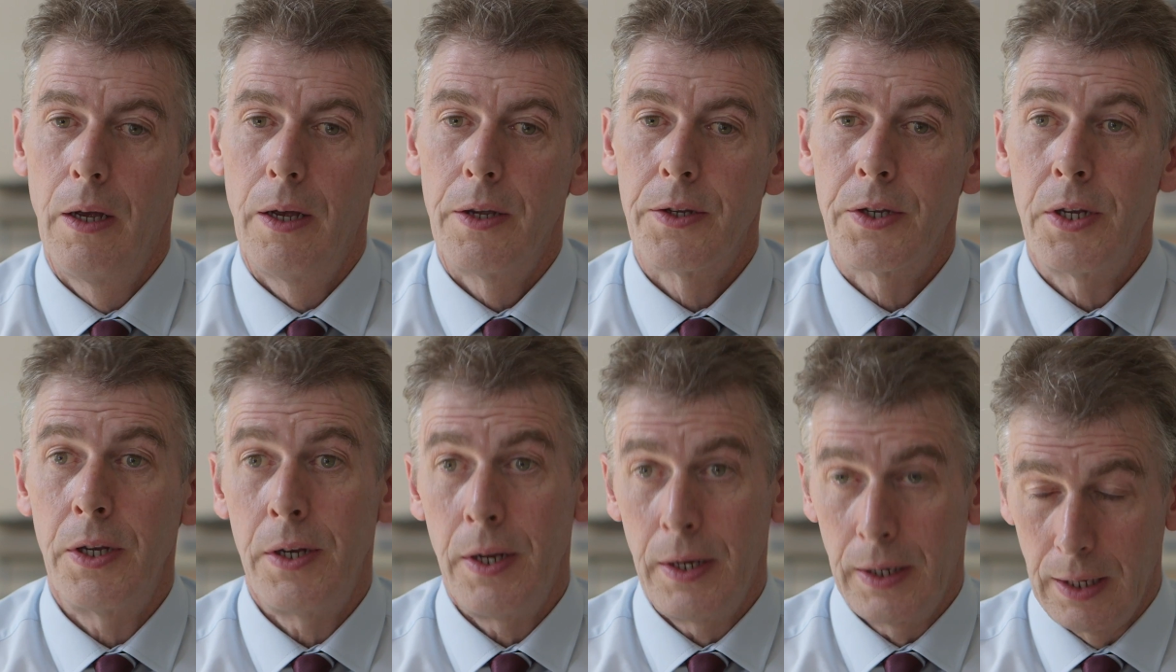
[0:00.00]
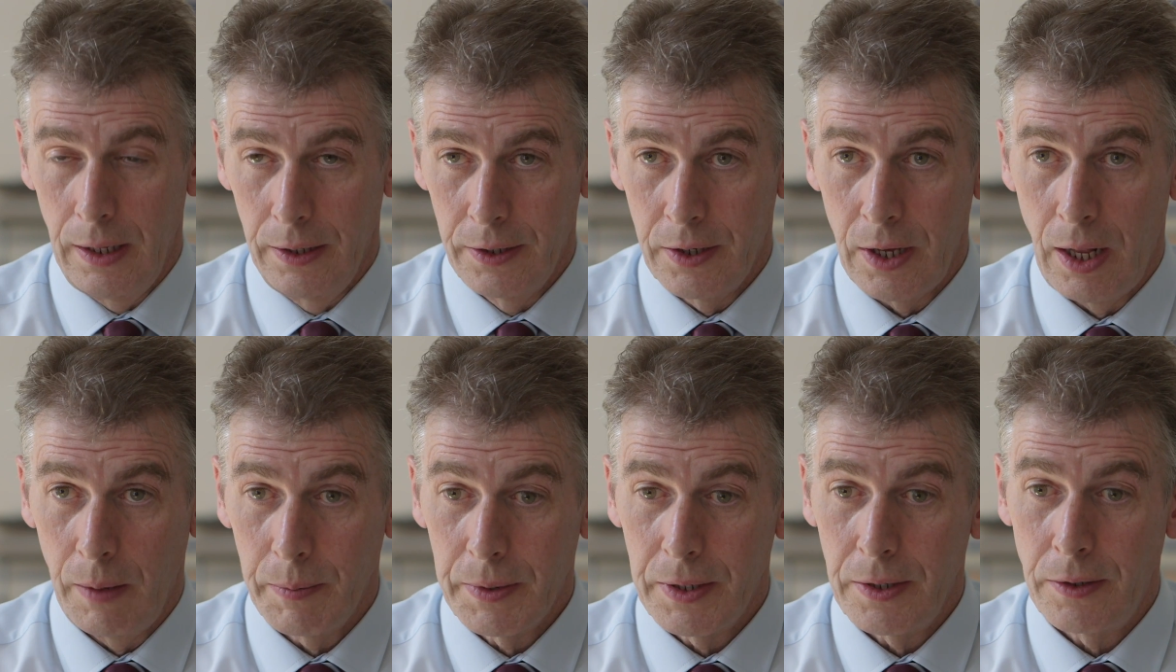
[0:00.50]
City and Guilds
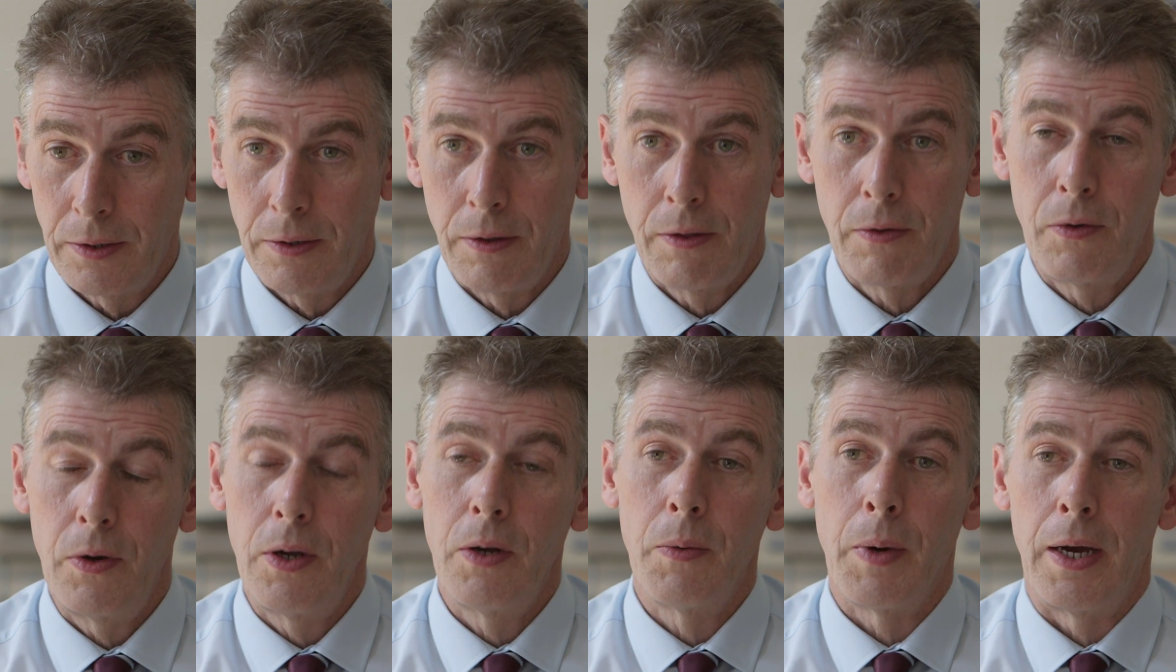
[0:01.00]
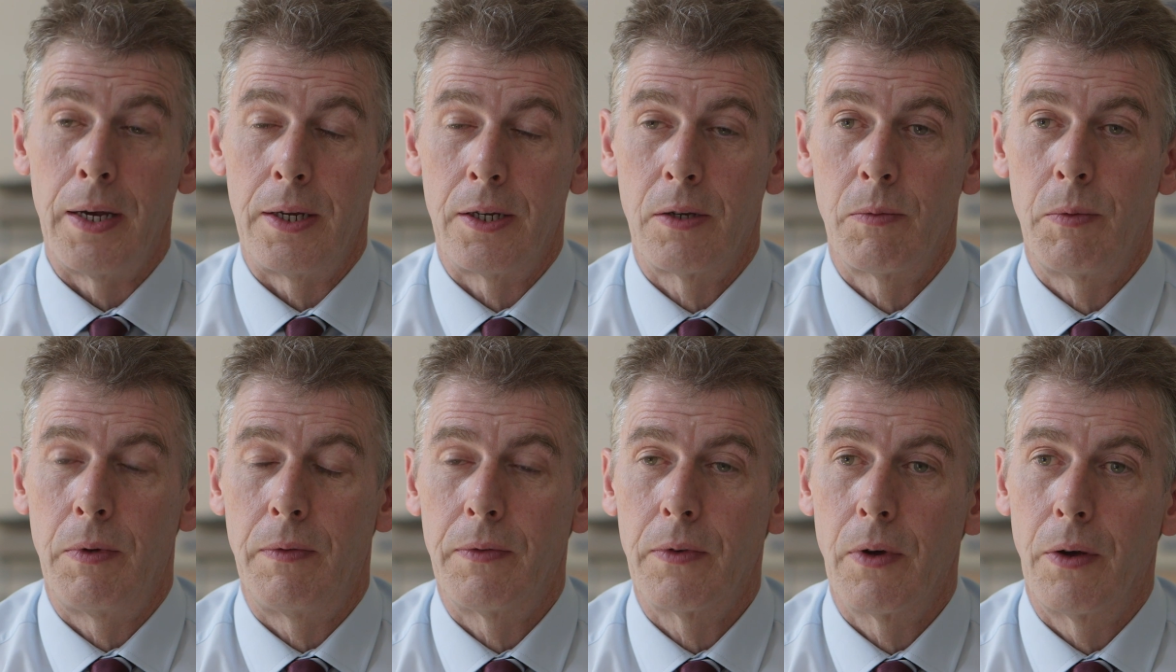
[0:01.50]
helps us in 3
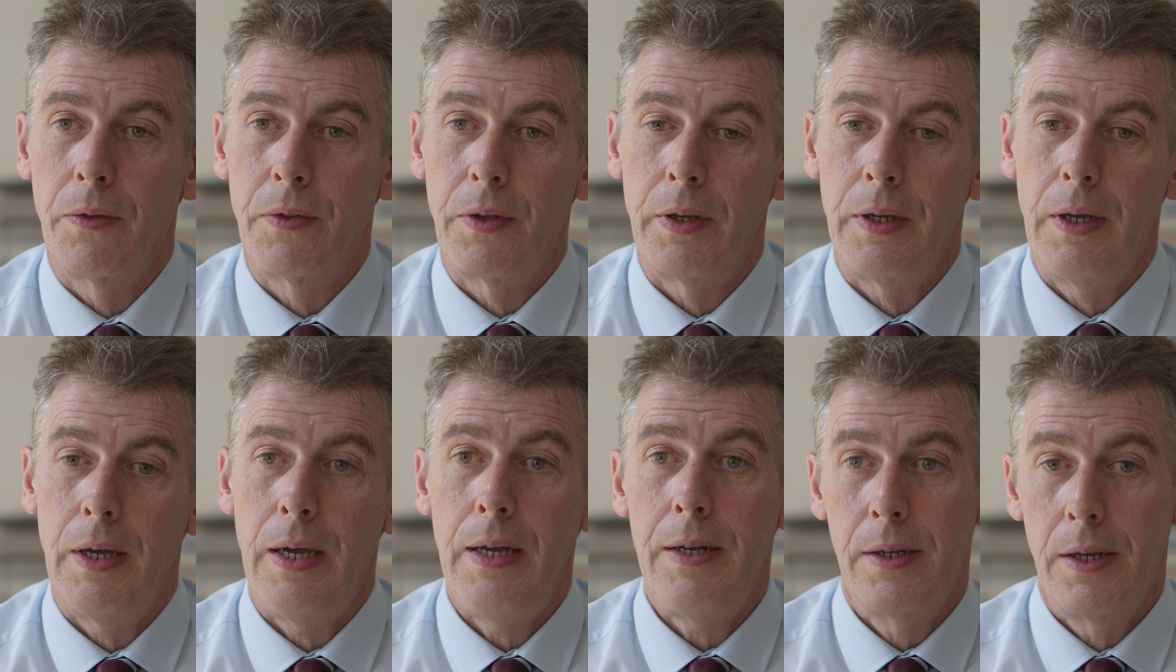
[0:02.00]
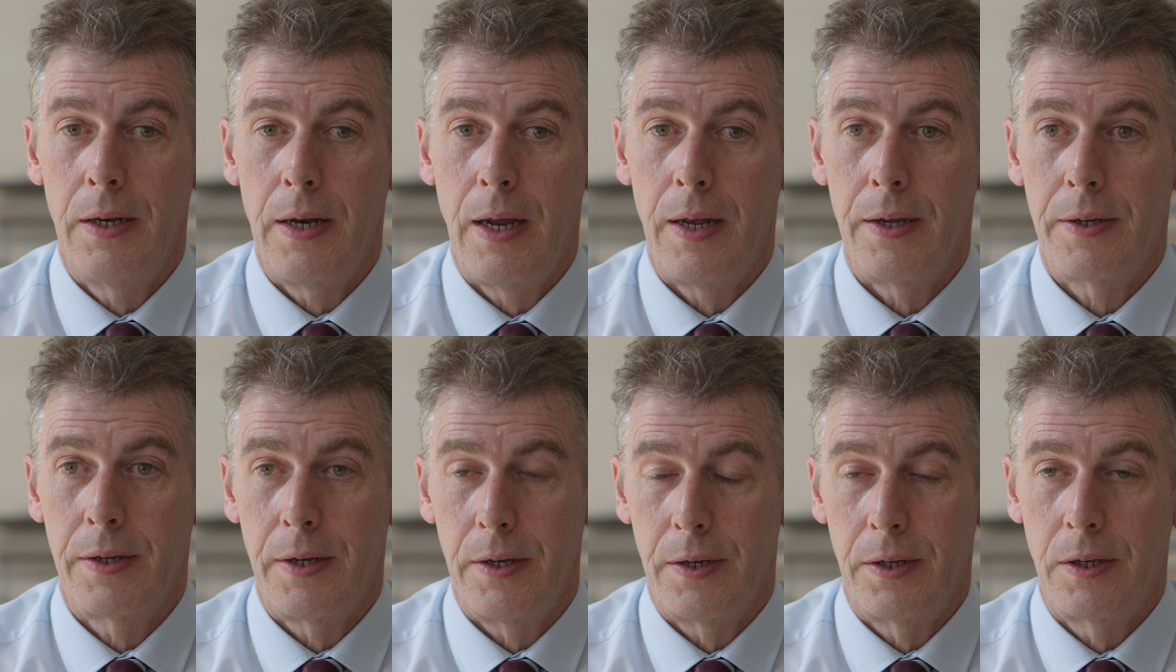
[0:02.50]
ways. We've got the
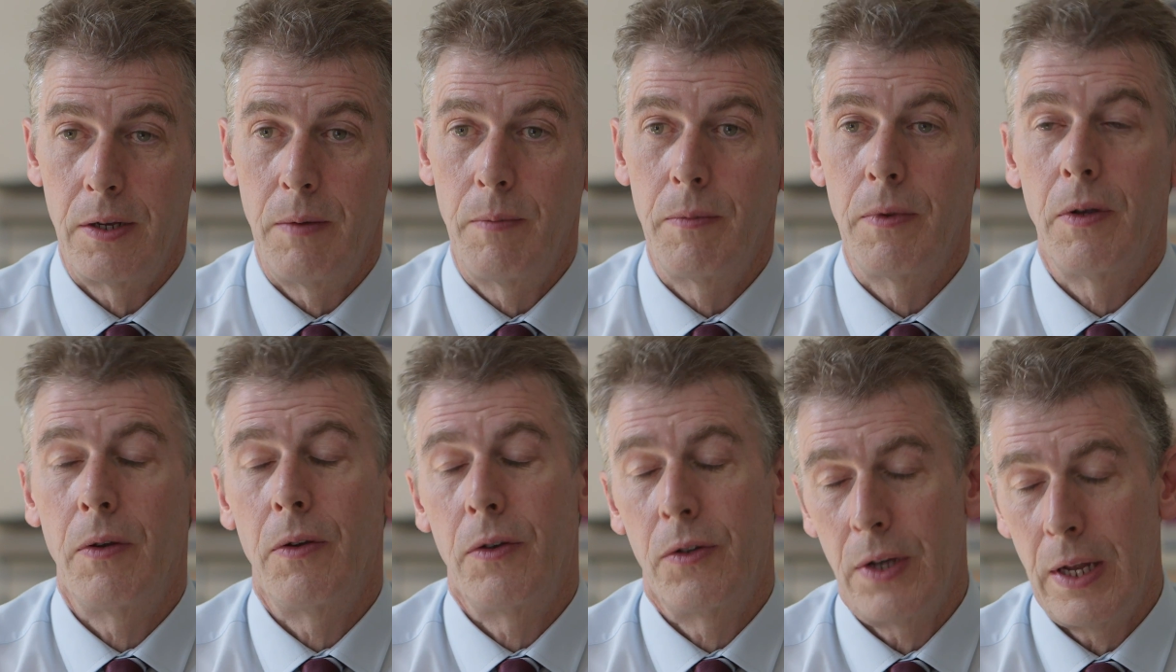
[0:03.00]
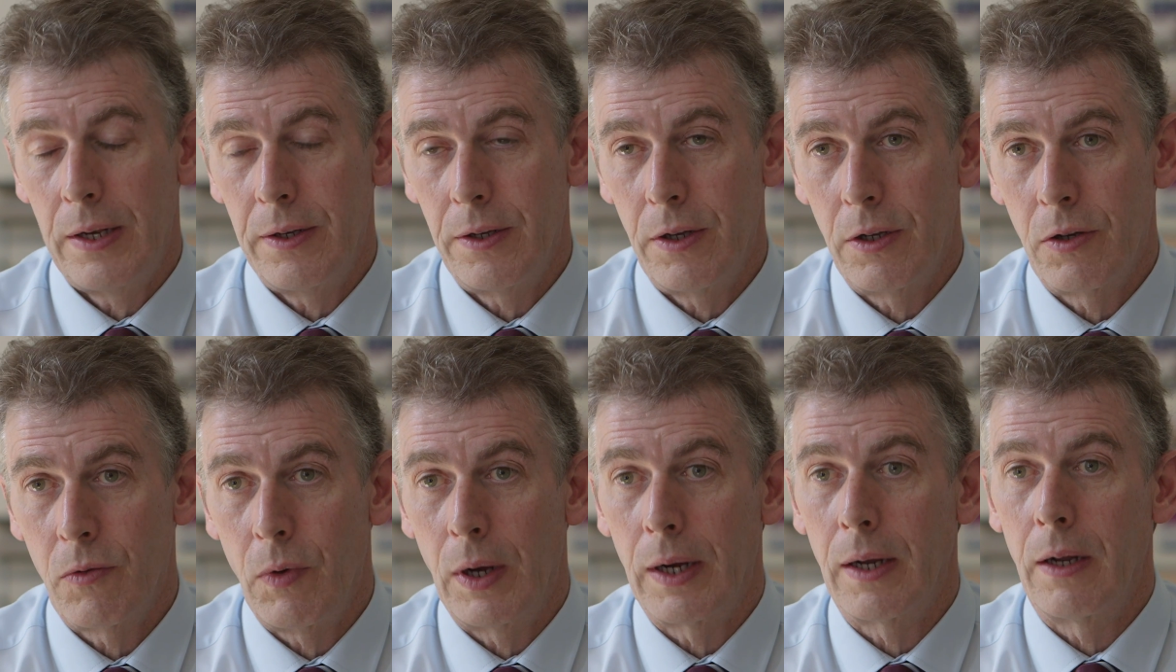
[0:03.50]
internet system that sends
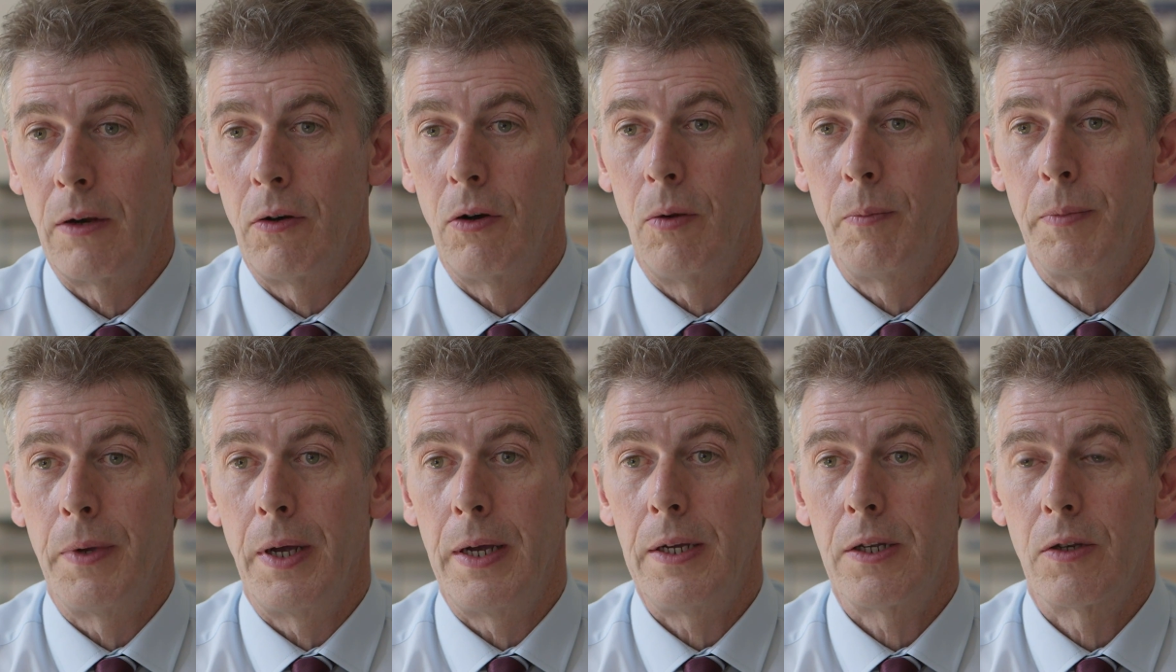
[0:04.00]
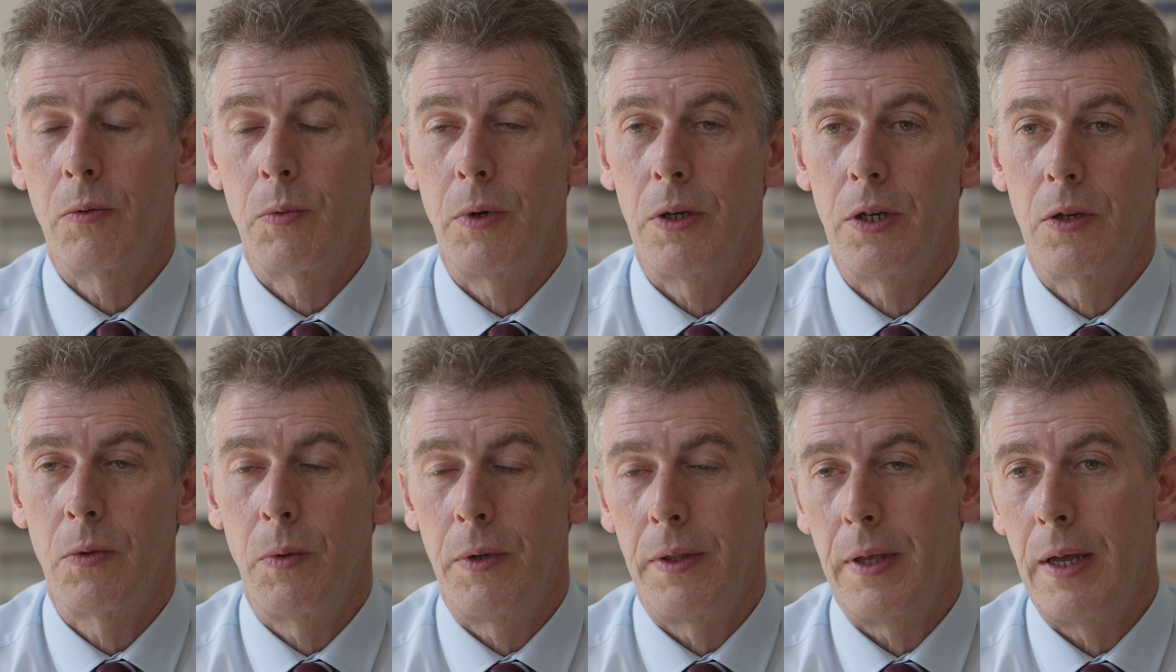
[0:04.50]
us regular updates,
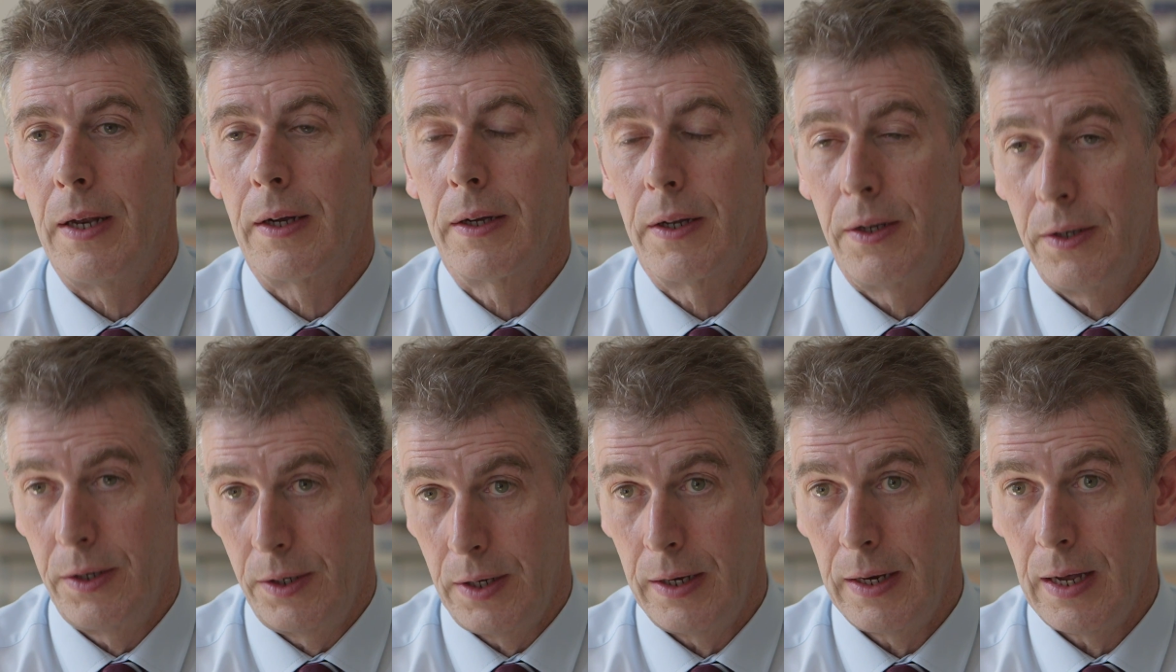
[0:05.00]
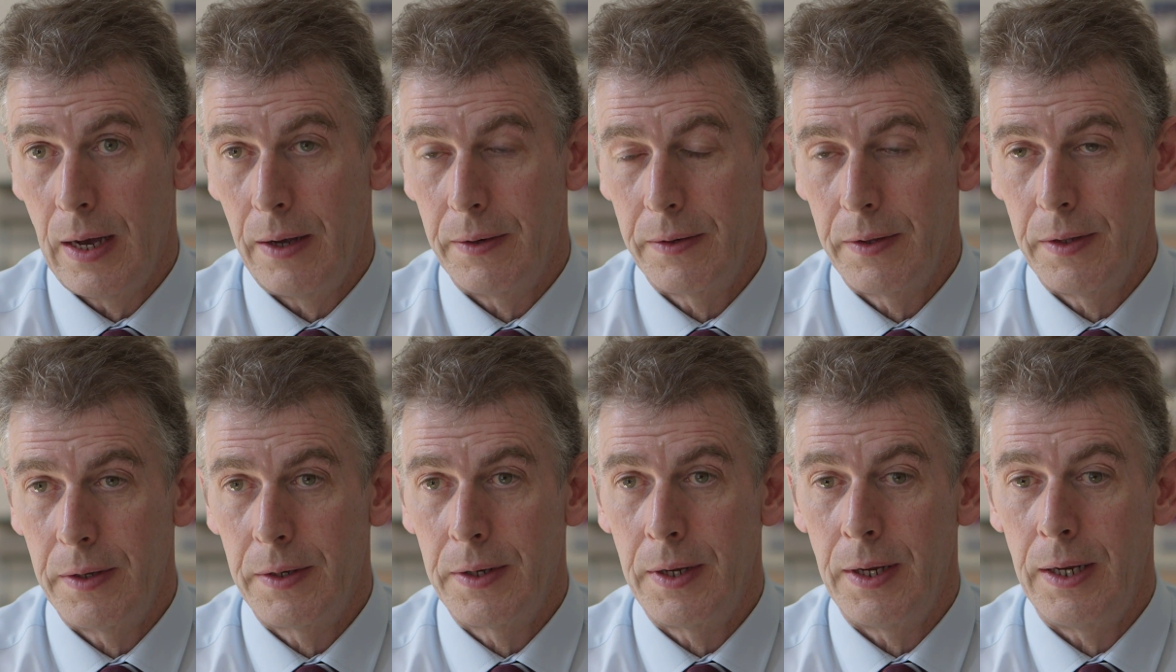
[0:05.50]
which we then can send out
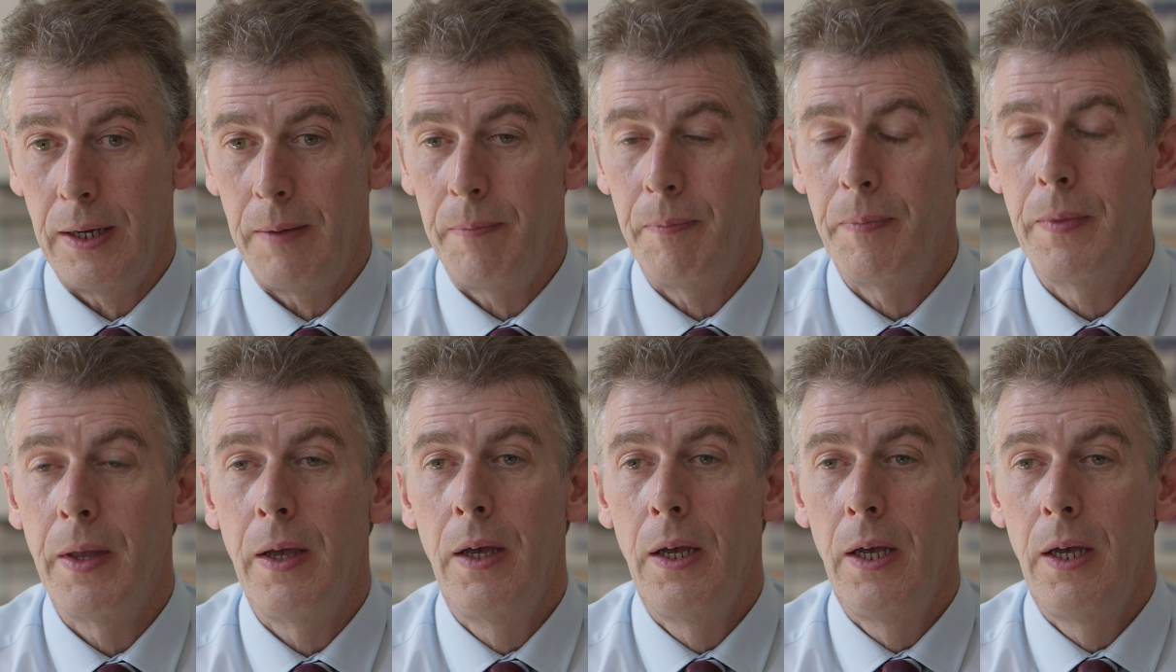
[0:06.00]
to the team.